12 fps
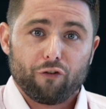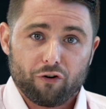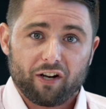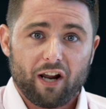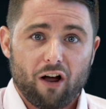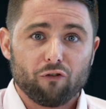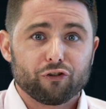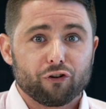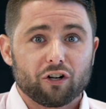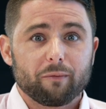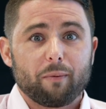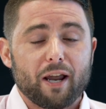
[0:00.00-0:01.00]
third account, you're
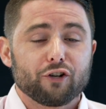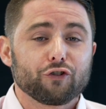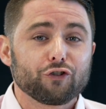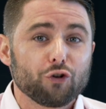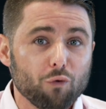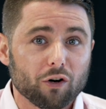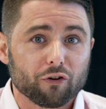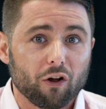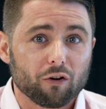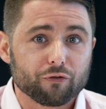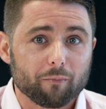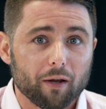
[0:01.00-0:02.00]
going to be paying
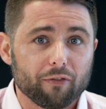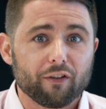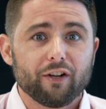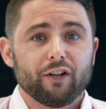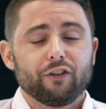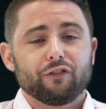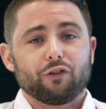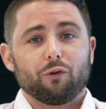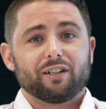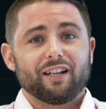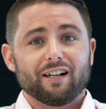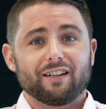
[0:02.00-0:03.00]
$200 a month. So
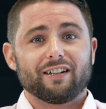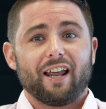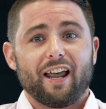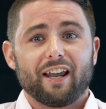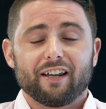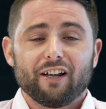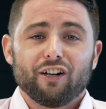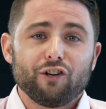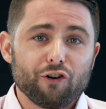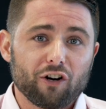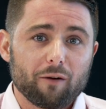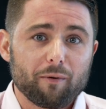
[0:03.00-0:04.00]
at the end of the day,
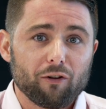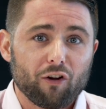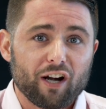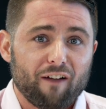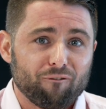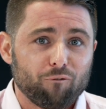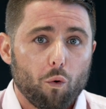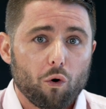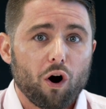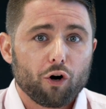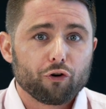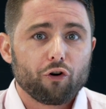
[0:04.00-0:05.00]
you're going to be looking at
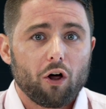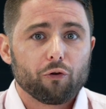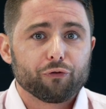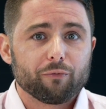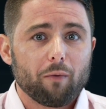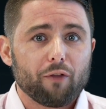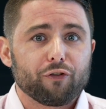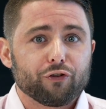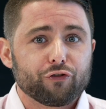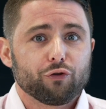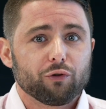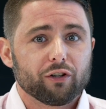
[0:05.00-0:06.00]
$400 a month in
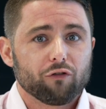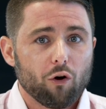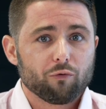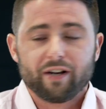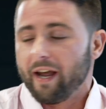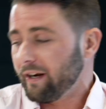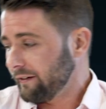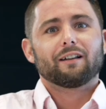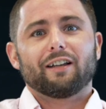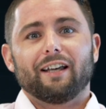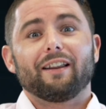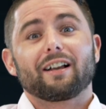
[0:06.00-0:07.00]
student loan debt.
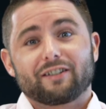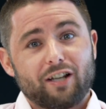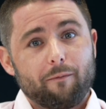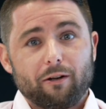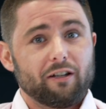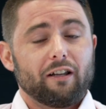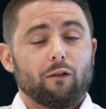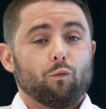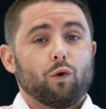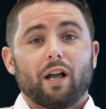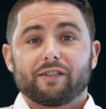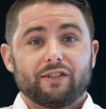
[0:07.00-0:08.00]
And that's typically
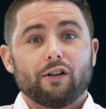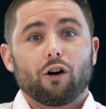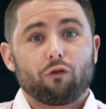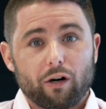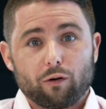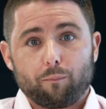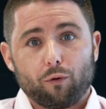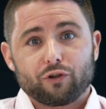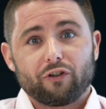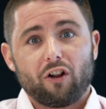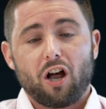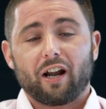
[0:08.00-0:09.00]
what I see on credit
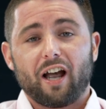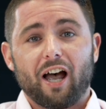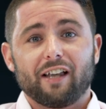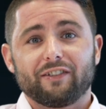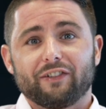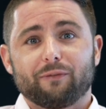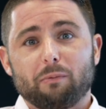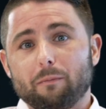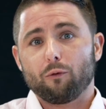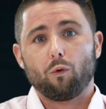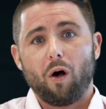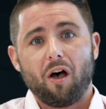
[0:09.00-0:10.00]
reports a lot, guys, is
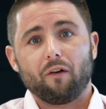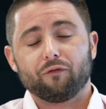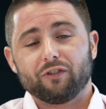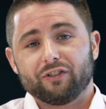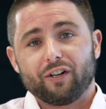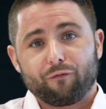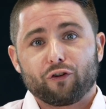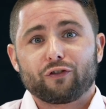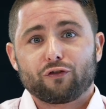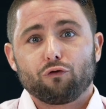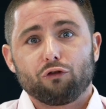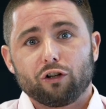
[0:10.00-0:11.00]
people will have different
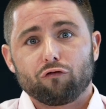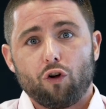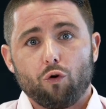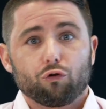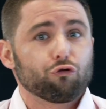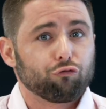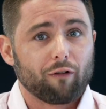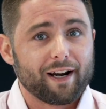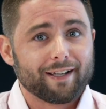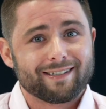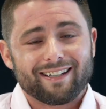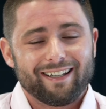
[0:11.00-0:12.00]
student loan
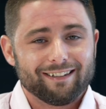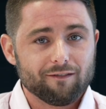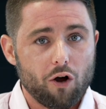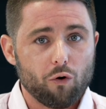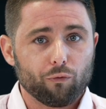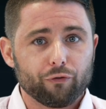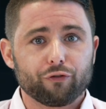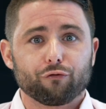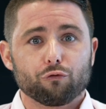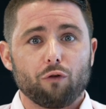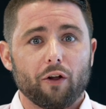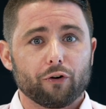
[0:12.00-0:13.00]
grants and loans
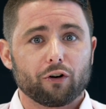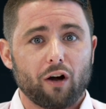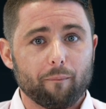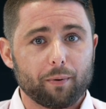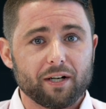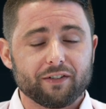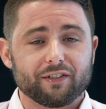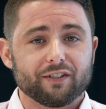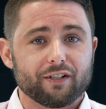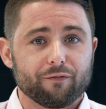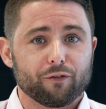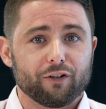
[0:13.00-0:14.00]
through other companies
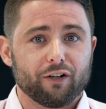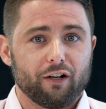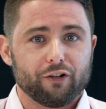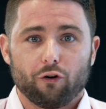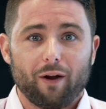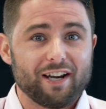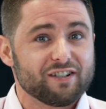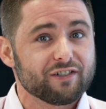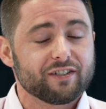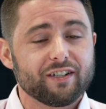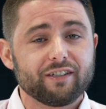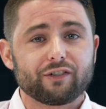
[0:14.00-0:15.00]
and different
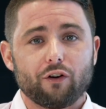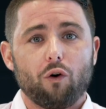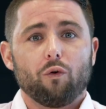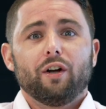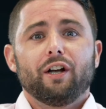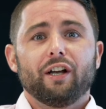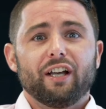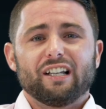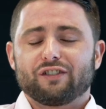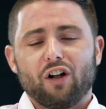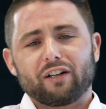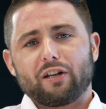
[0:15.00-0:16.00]
agencies. So
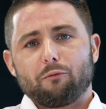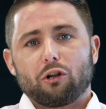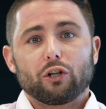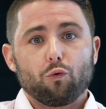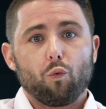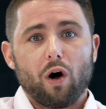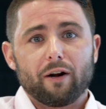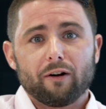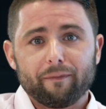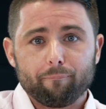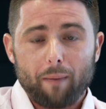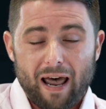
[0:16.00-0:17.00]
it's not typically
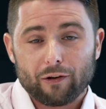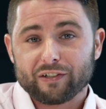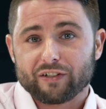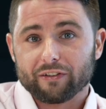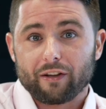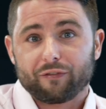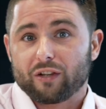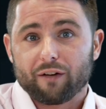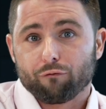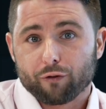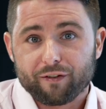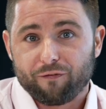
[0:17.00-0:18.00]
one balance unless
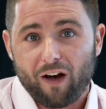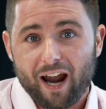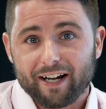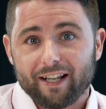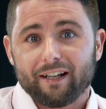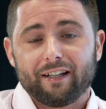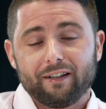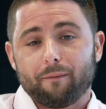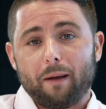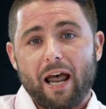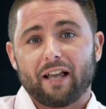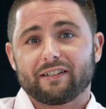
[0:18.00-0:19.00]
they've refied it in the
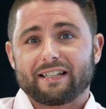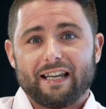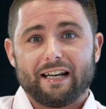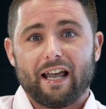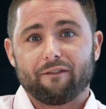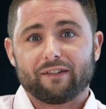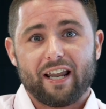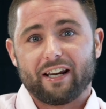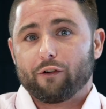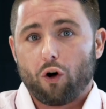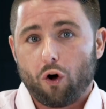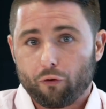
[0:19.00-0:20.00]
past and have
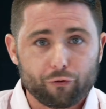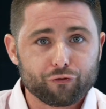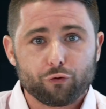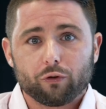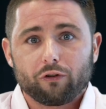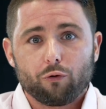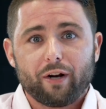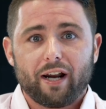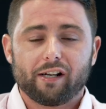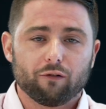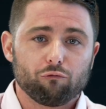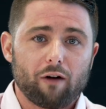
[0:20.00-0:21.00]
taken all their student loan debt
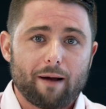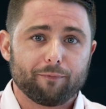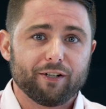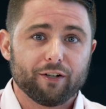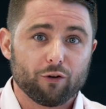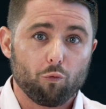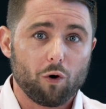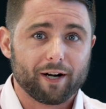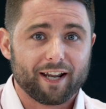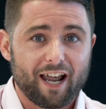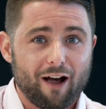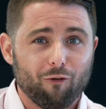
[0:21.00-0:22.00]
and wrapped it into one
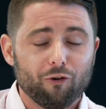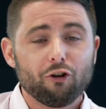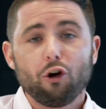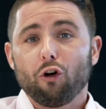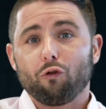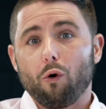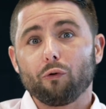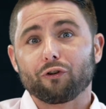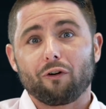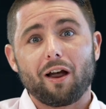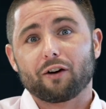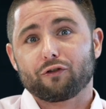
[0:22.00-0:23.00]
account. Those
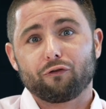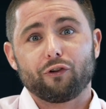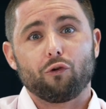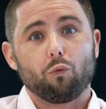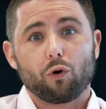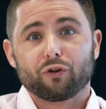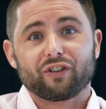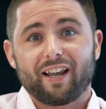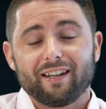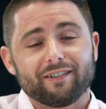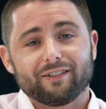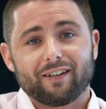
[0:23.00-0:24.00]
are actually the worst
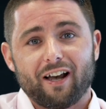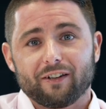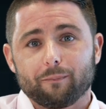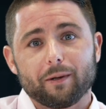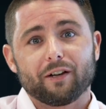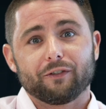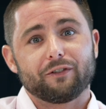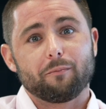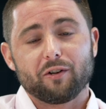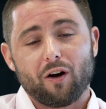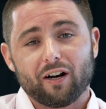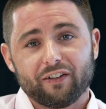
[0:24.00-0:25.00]
cases, guys, because to
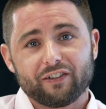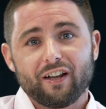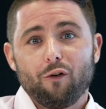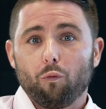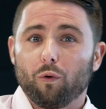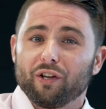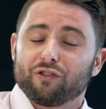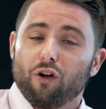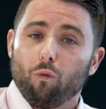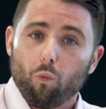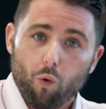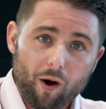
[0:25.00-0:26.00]
be honest, when it's
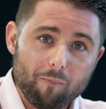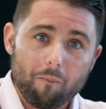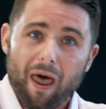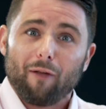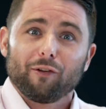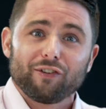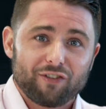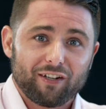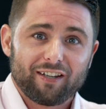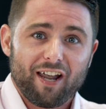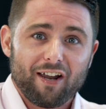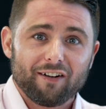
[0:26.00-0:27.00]
one balance like
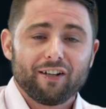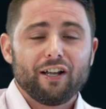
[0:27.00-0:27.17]
that,